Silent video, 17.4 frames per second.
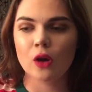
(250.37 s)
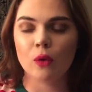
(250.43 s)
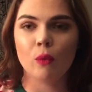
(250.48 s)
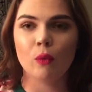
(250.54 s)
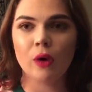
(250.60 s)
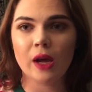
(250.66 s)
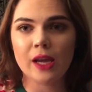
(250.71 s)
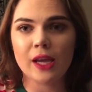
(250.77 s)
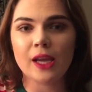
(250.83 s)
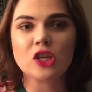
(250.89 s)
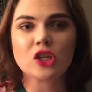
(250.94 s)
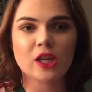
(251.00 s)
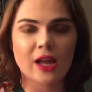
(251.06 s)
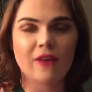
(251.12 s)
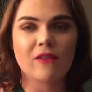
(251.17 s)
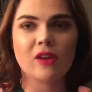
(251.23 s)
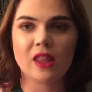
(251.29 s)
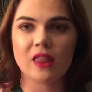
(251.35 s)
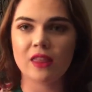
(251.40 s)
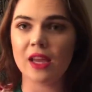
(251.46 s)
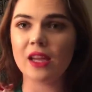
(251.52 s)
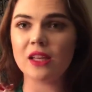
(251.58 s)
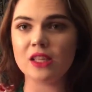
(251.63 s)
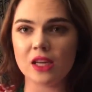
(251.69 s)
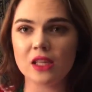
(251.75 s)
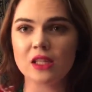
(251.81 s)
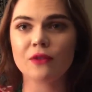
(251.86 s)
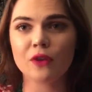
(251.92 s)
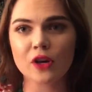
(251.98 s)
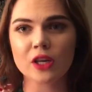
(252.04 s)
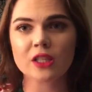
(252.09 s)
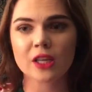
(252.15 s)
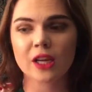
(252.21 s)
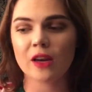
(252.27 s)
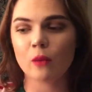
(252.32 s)
what each and everything does for
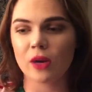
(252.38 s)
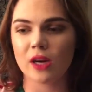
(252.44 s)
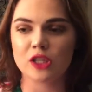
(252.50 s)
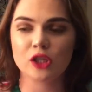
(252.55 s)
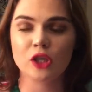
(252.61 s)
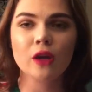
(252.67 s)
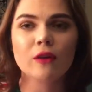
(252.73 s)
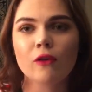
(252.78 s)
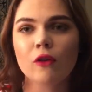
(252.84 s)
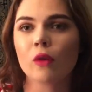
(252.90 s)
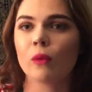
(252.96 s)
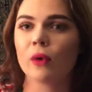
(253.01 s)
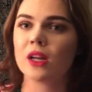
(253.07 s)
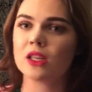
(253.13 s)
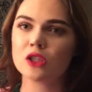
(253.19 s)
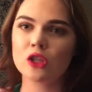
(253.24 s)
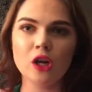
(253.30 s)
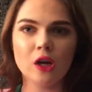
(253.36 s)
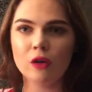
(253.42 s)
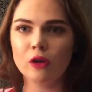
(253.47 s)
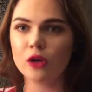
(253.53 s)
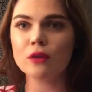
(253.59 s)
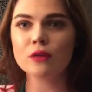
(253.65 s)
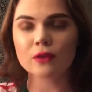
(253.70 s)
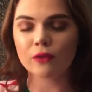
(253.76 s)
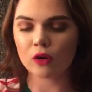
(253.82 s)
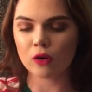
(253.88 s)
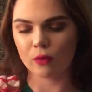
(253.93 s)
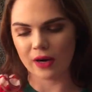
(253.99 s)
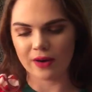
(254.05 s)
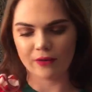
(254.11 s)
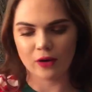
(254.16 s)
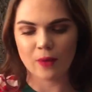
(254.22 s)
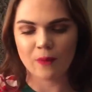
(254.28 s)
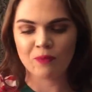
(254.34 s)
your skin, what it's good for, what it's, you know, used for,
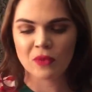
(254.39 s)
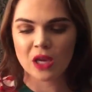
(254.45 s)
whatever.